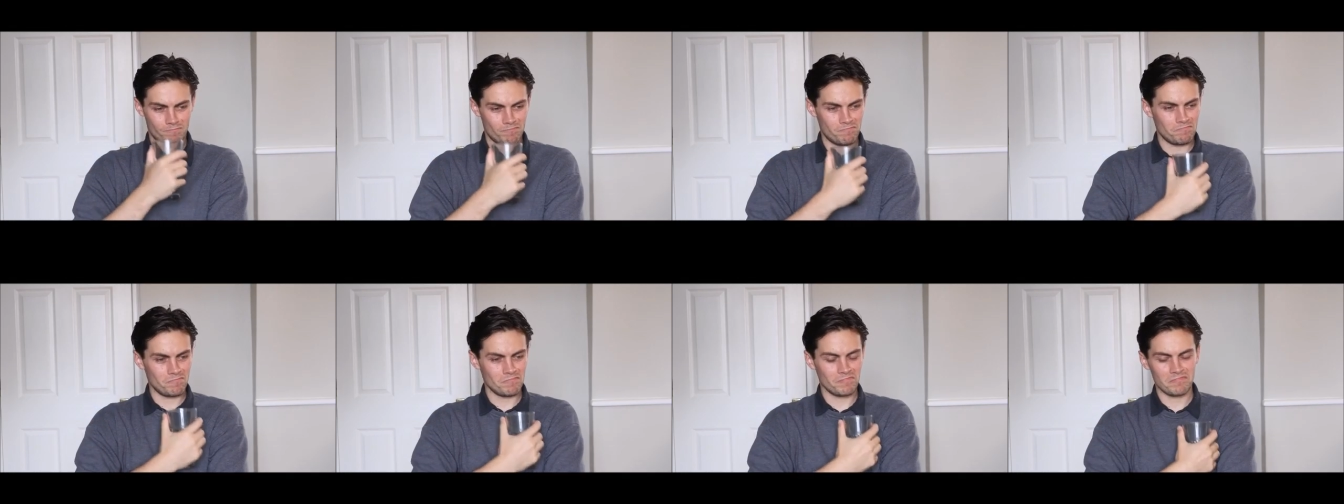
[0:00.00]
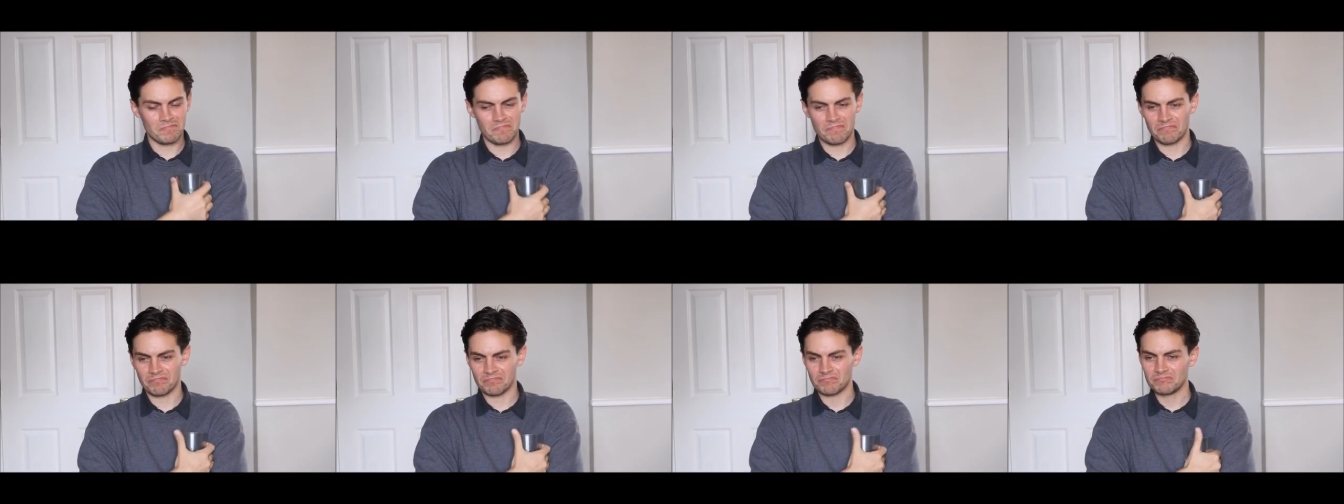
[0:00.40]
Boss of
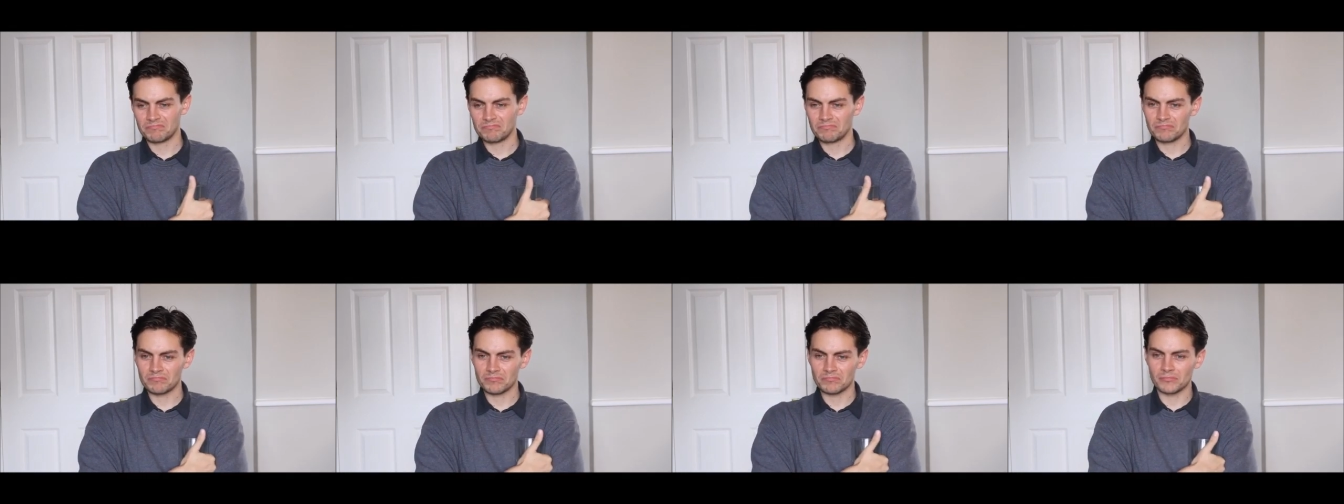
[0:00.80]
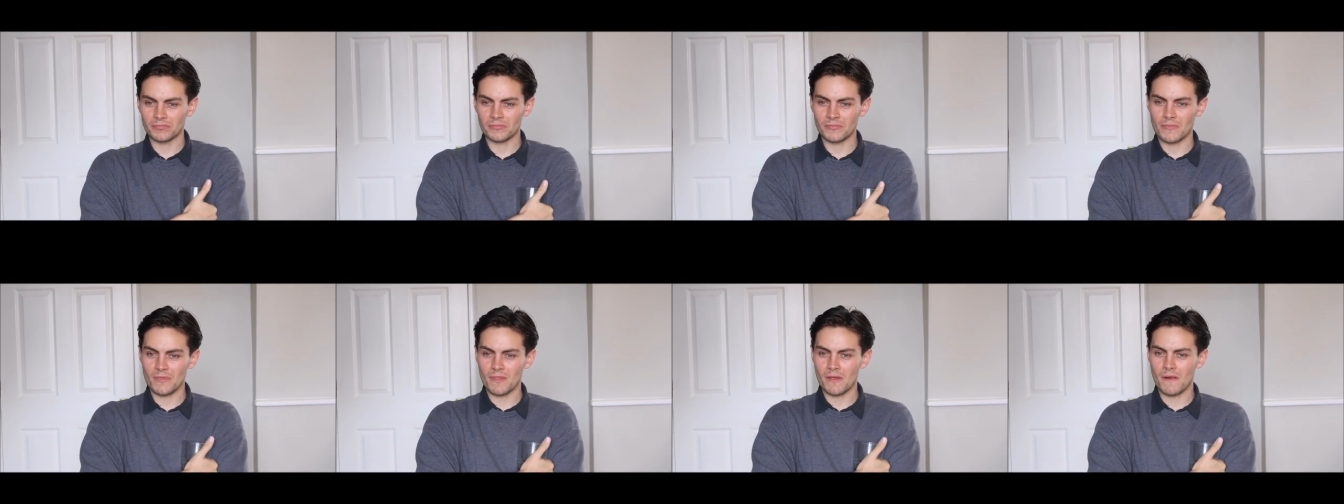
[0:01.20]
the lace factory workforce
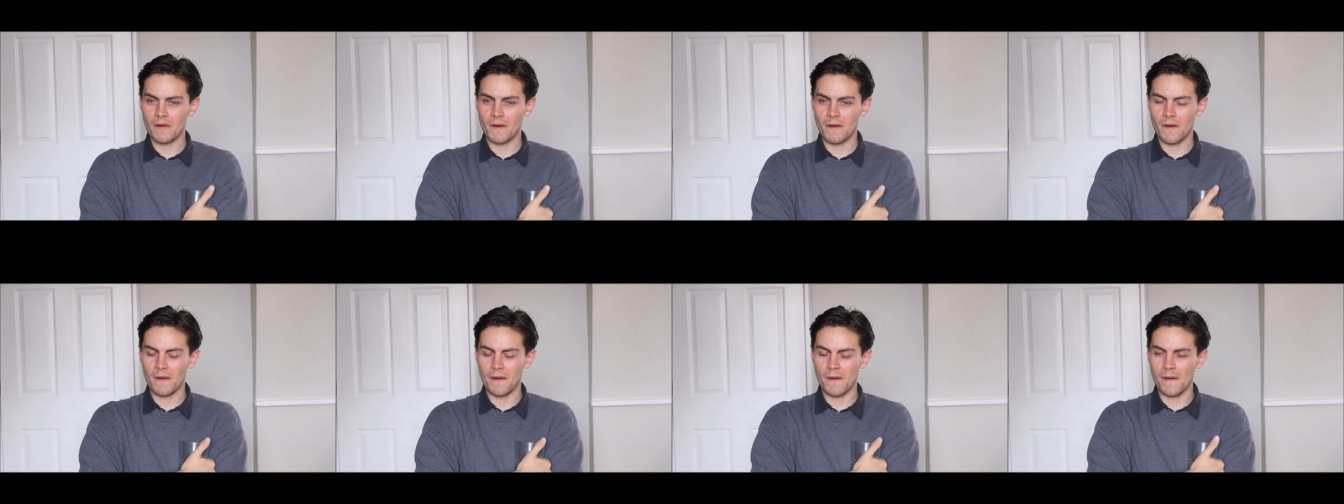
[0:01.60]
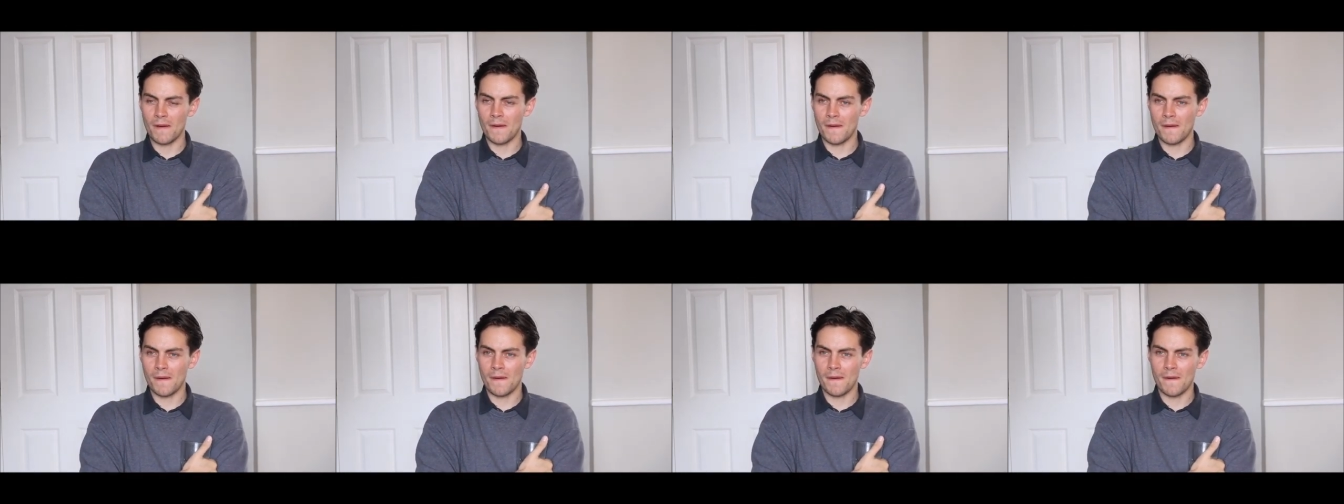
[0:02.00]
sent me to learn to be his PA.